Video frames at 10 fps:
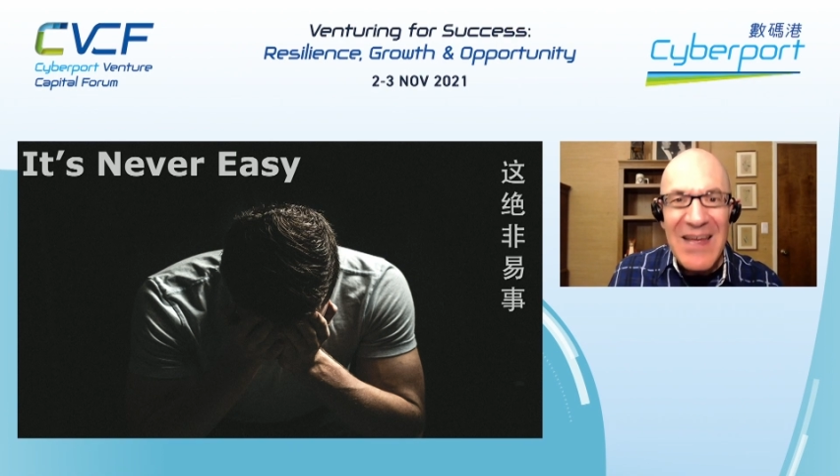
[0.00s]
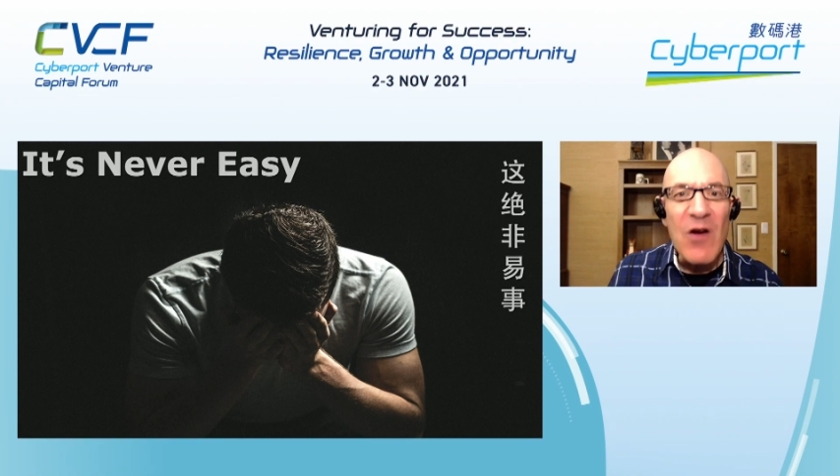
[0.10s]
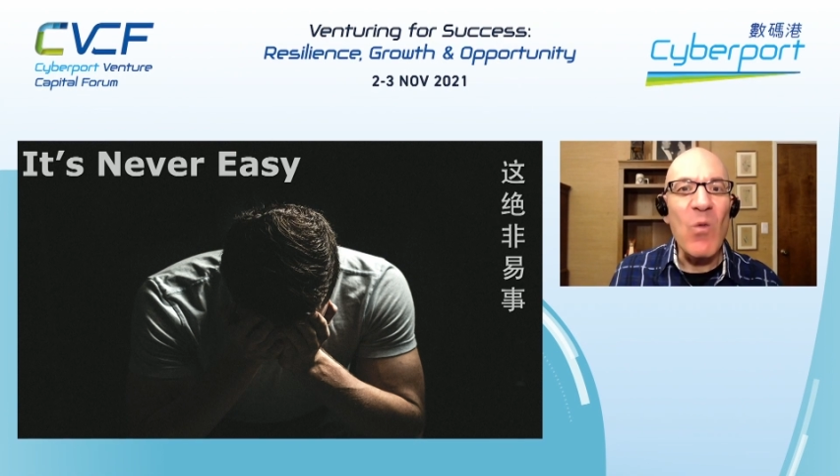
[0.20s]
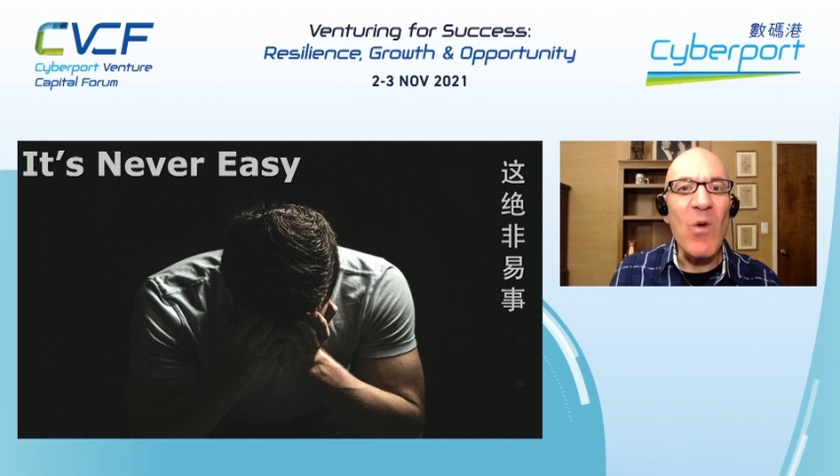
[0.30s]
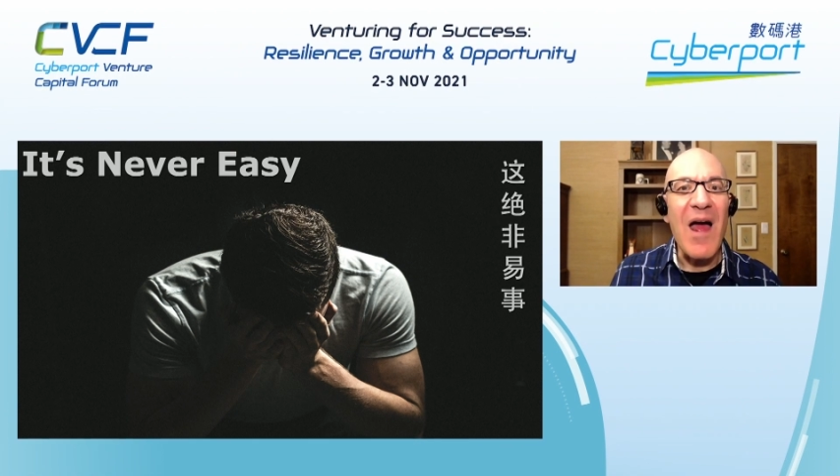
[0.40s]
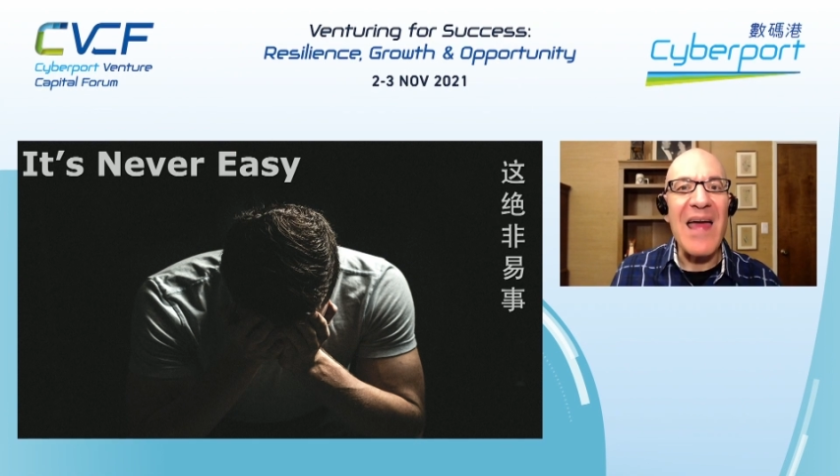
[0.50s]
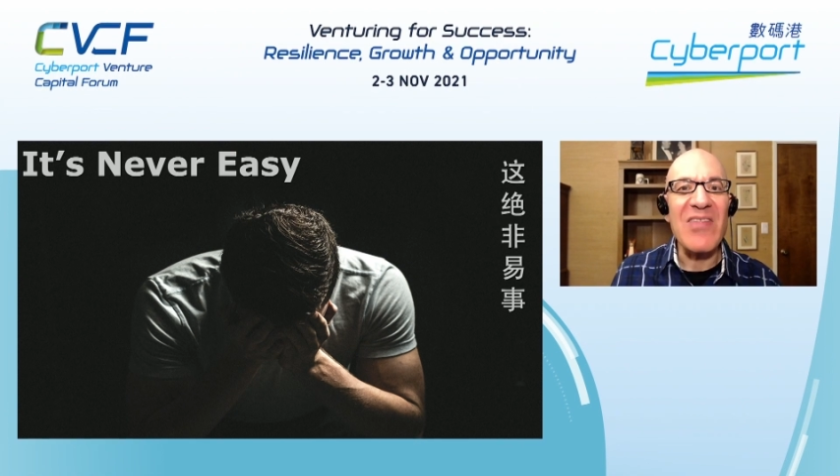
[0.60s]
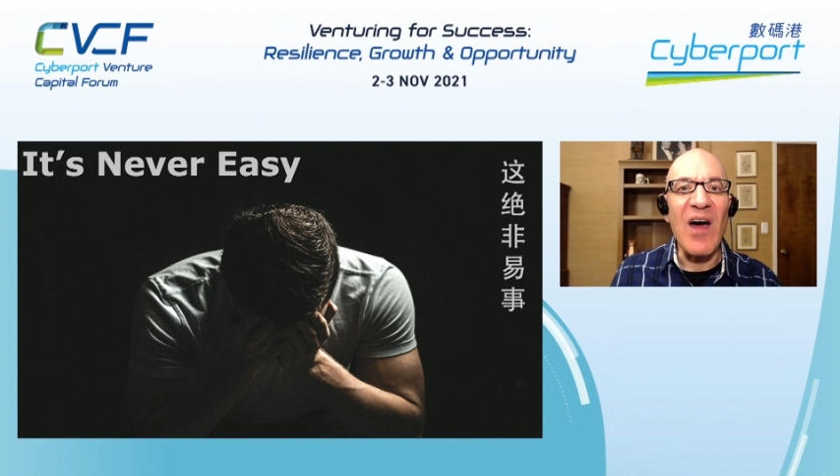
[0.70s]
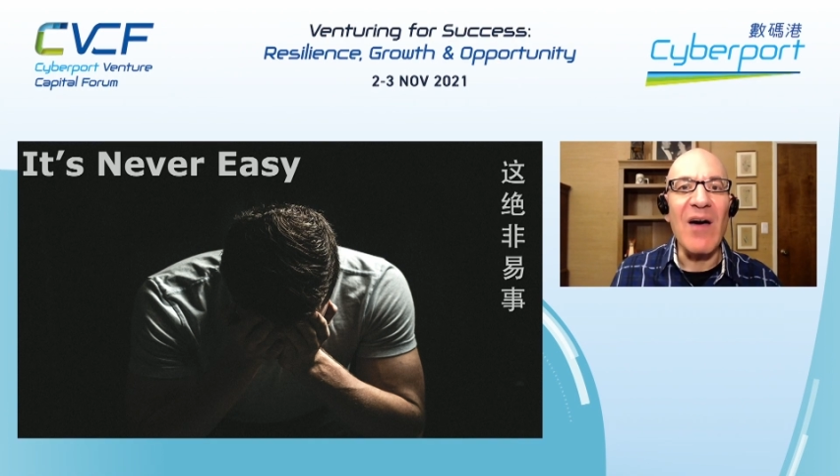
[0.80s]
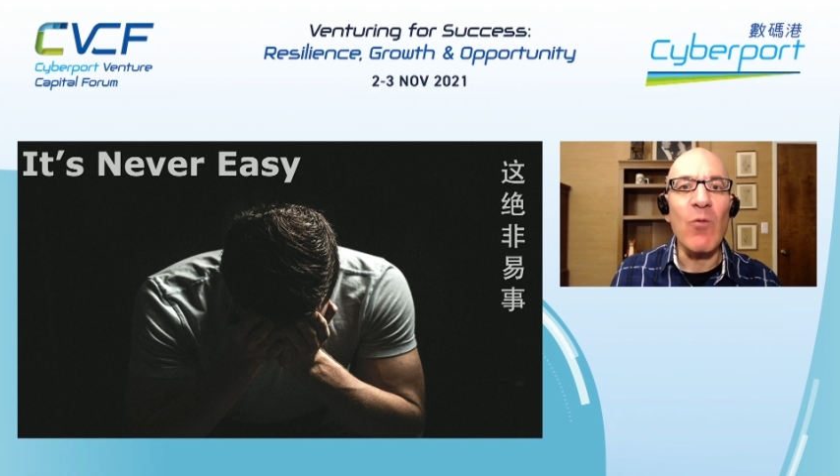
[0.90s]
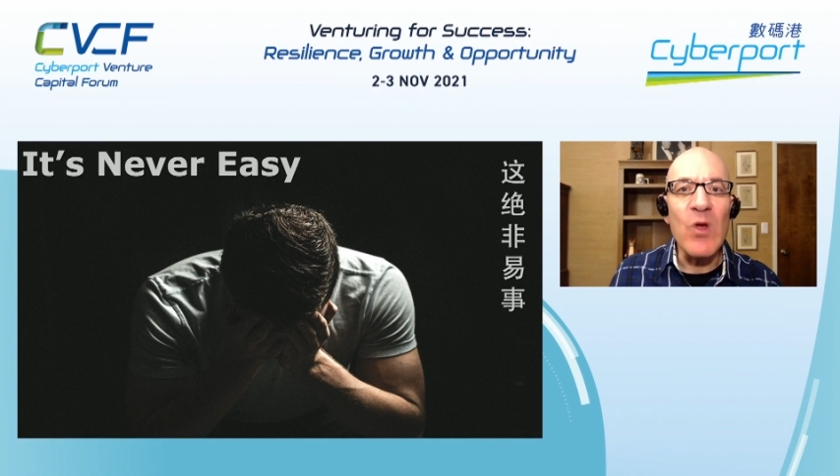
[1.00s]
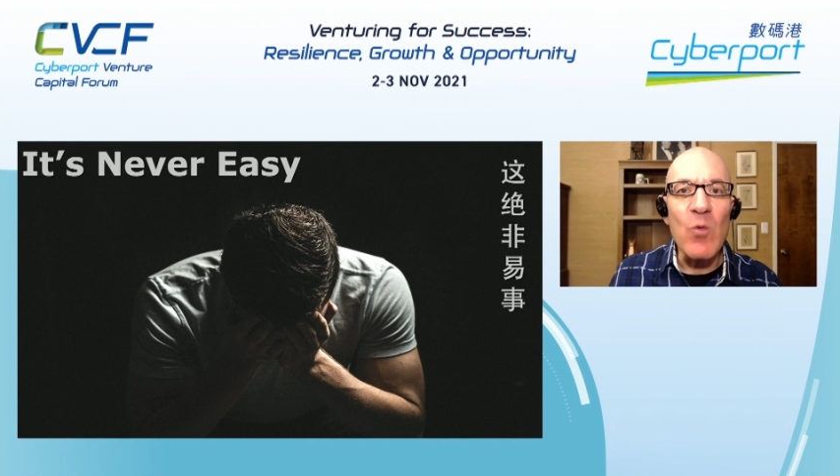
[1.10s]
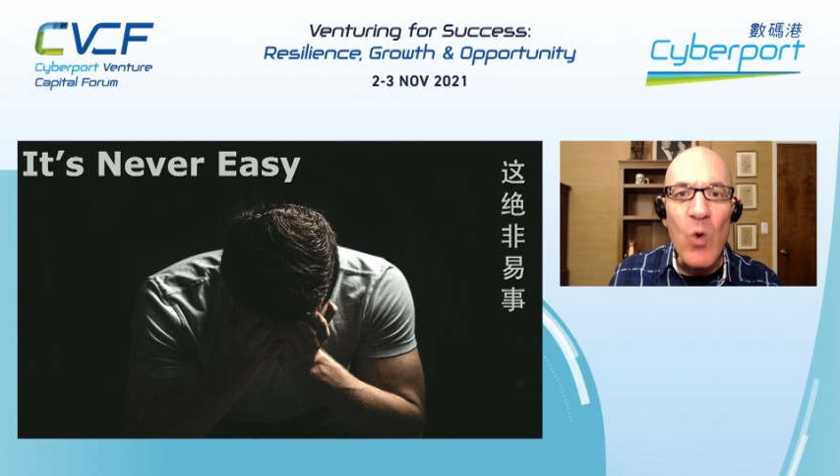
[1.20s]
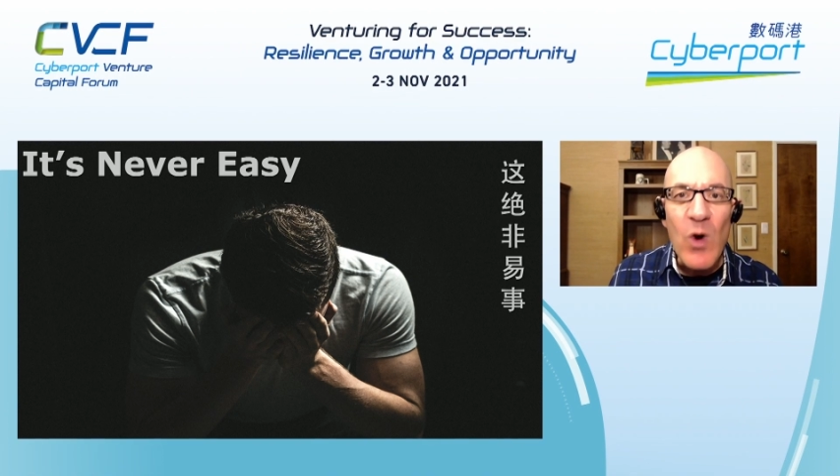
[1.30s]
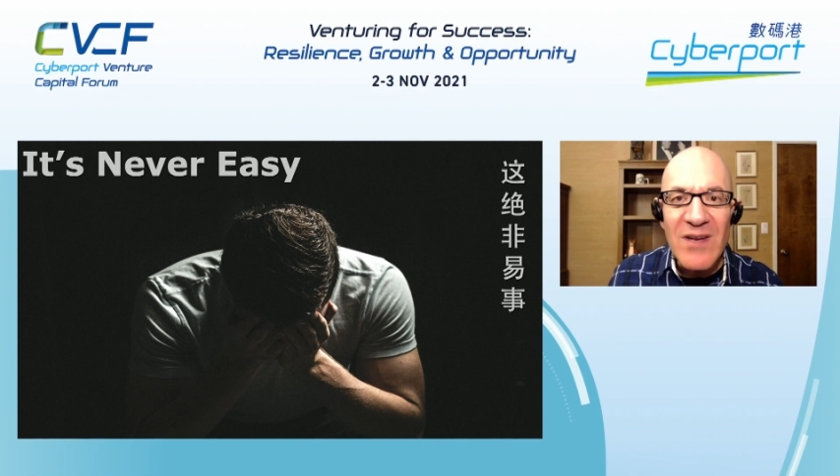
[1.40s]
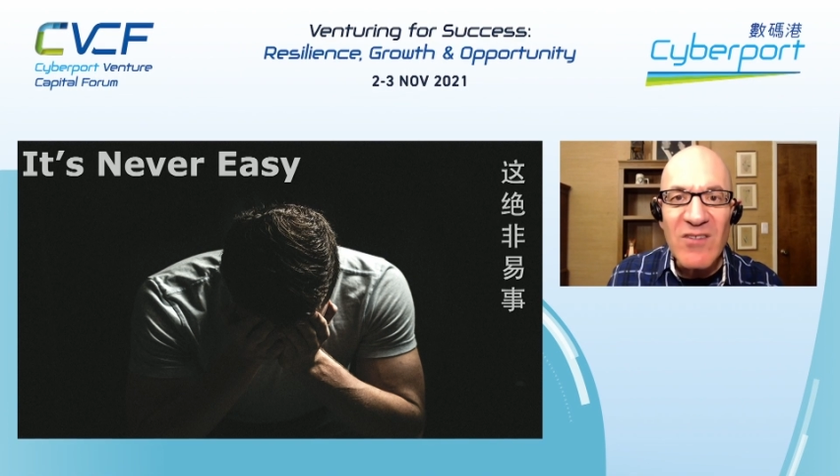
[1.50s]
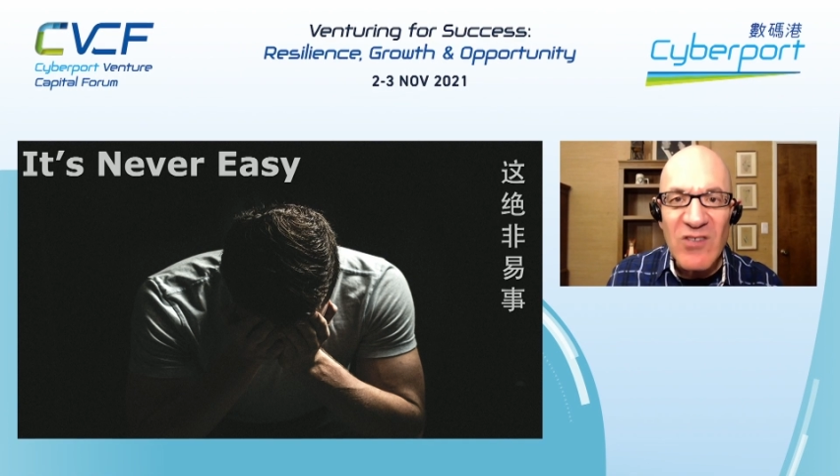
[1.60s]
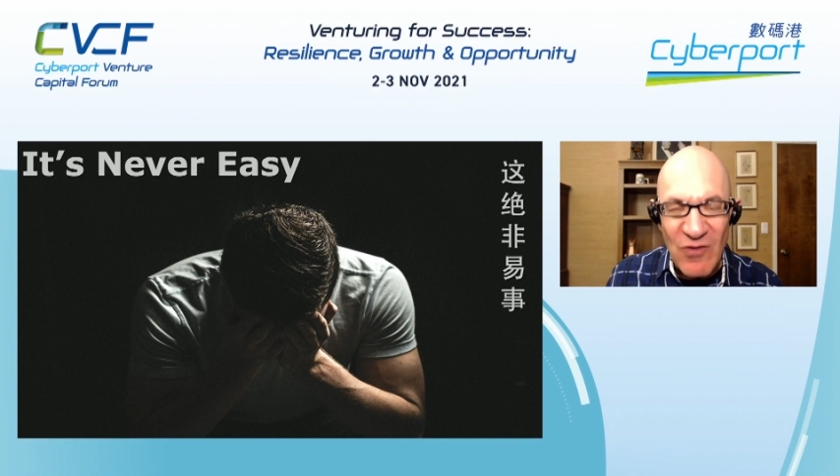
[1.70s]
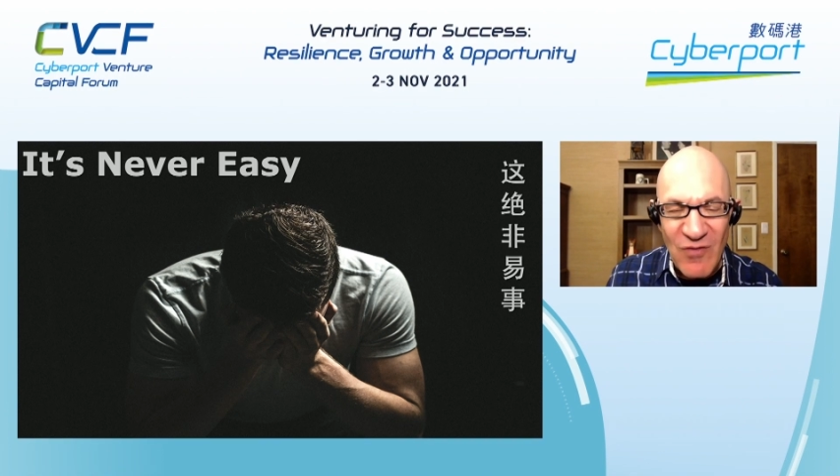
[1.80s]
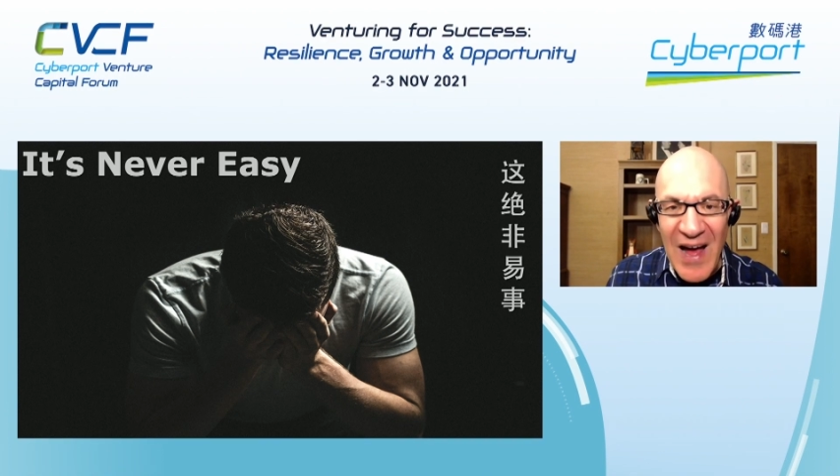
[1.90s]
where I thought we wouldn't
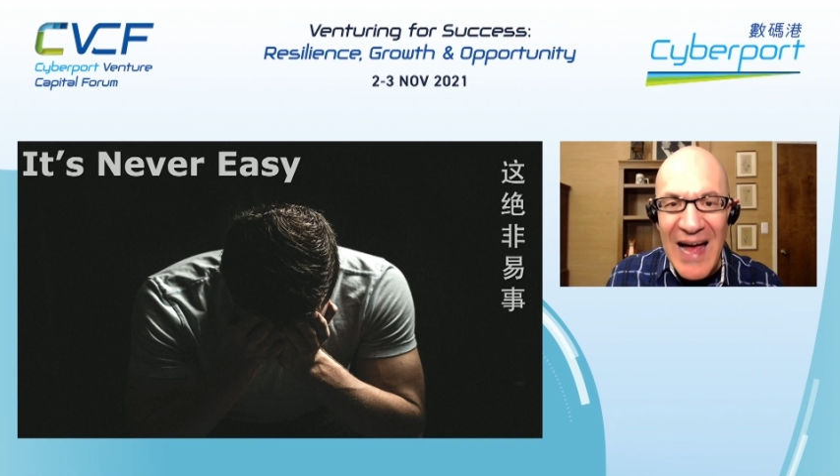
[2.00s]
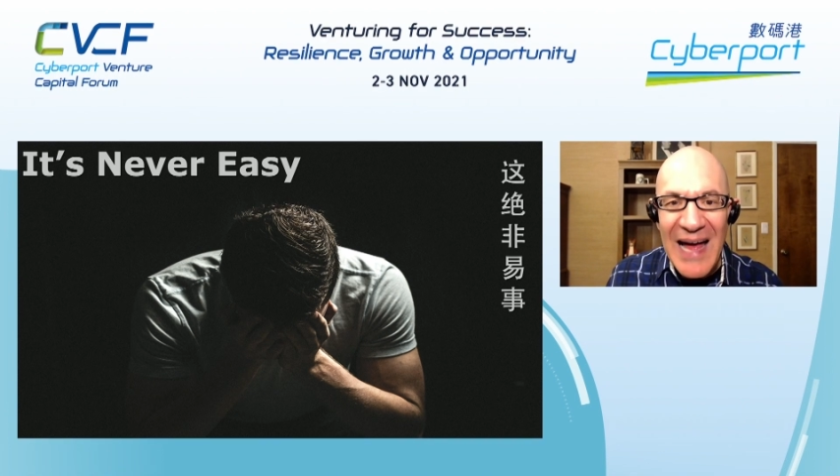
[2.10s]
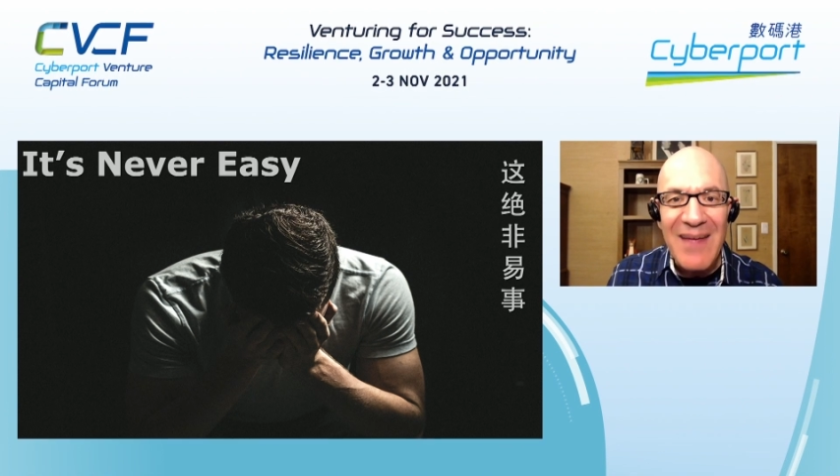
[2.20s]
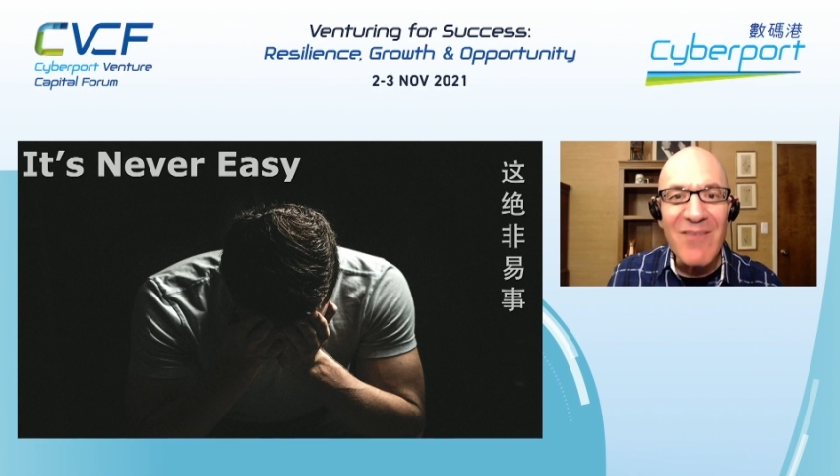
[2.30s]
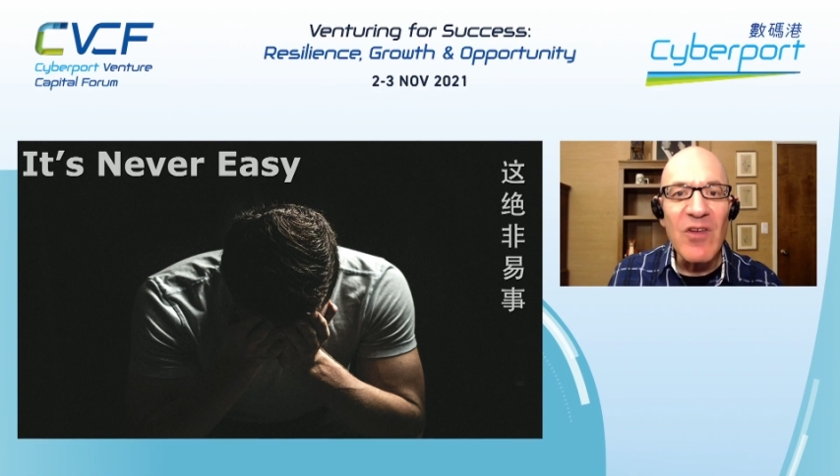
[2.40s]
survive,